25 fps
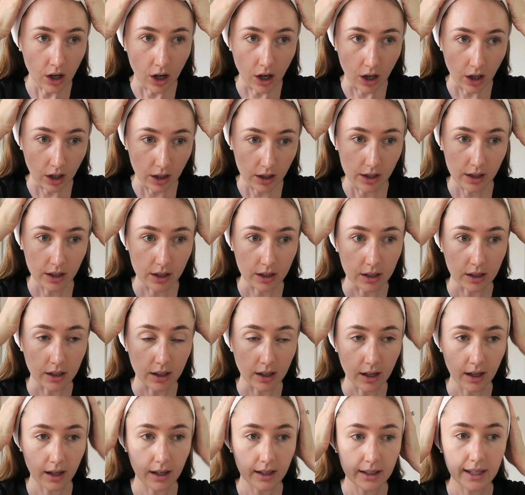
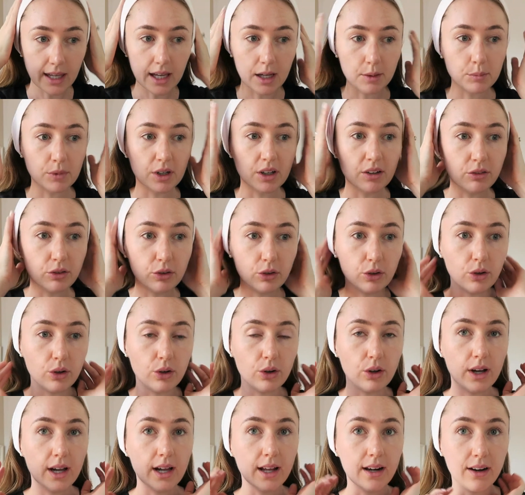on camera
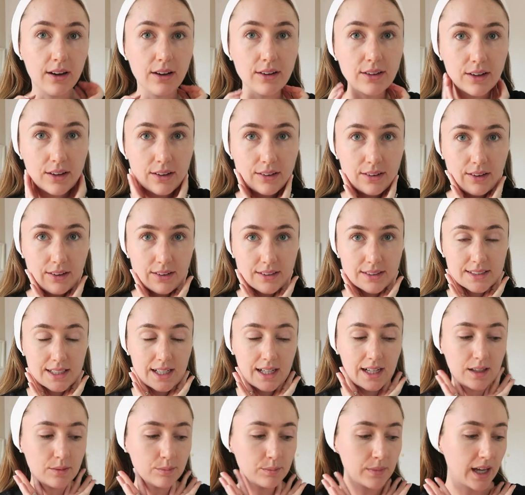for a long
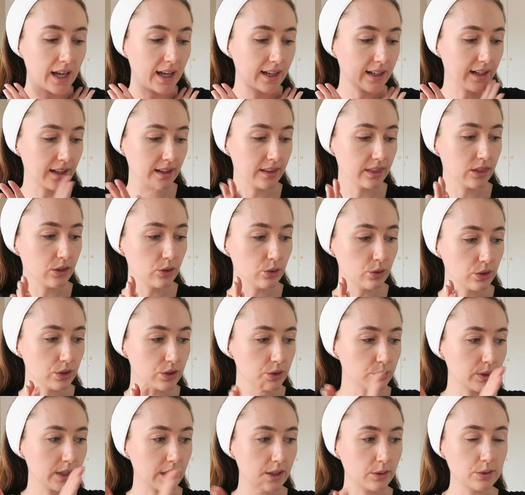time, and I
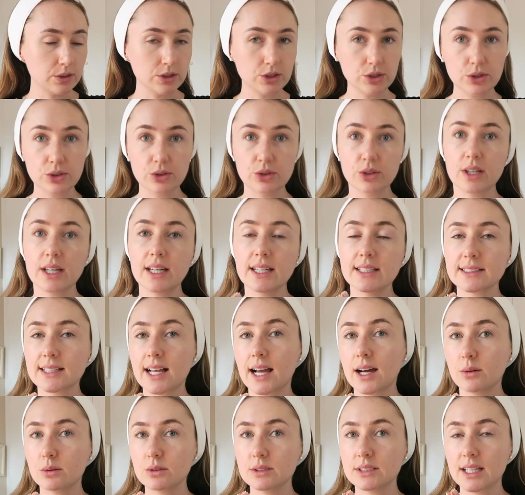thought what I would do is
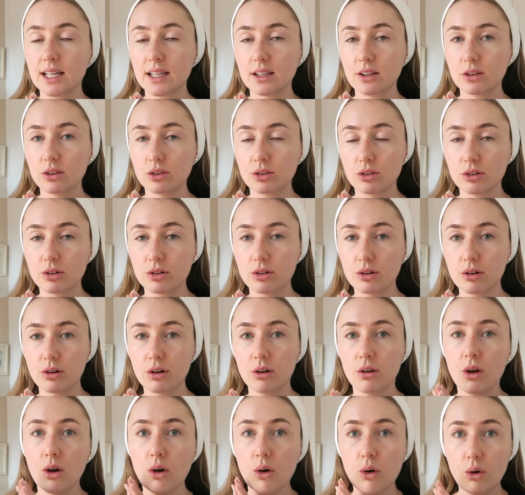I would take you through
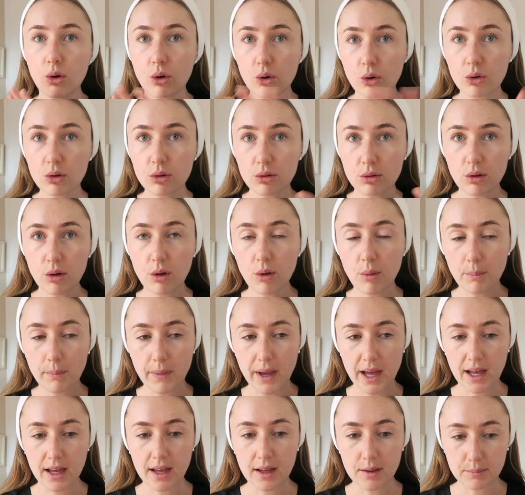all
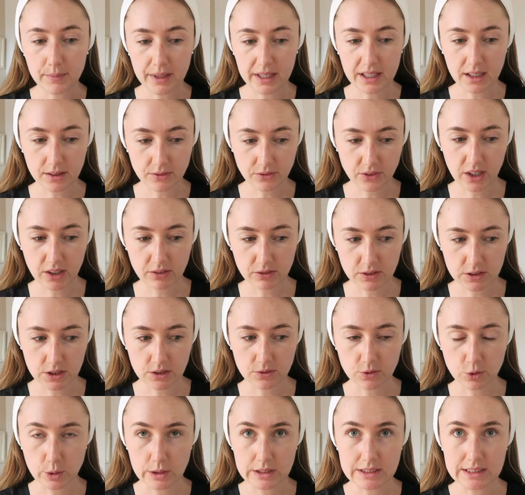my makeup favorites
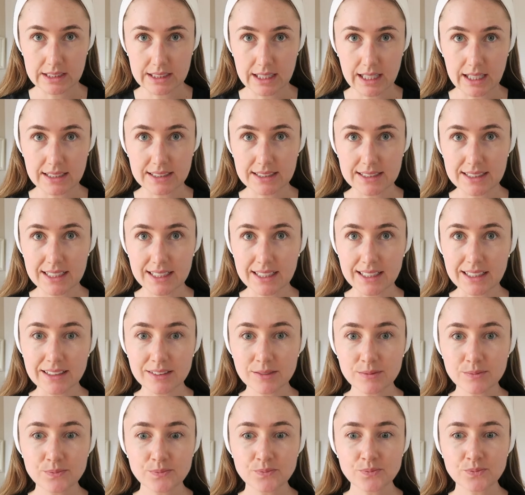of
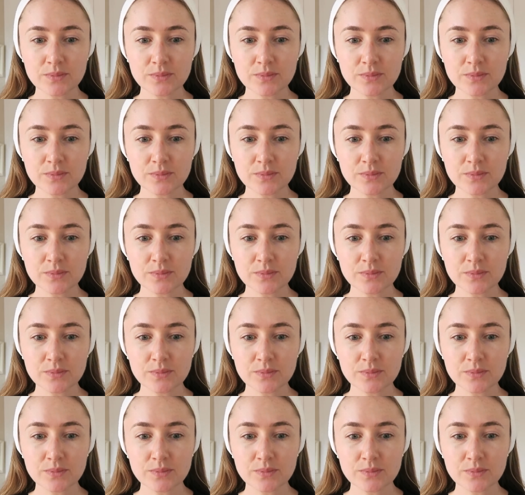2019,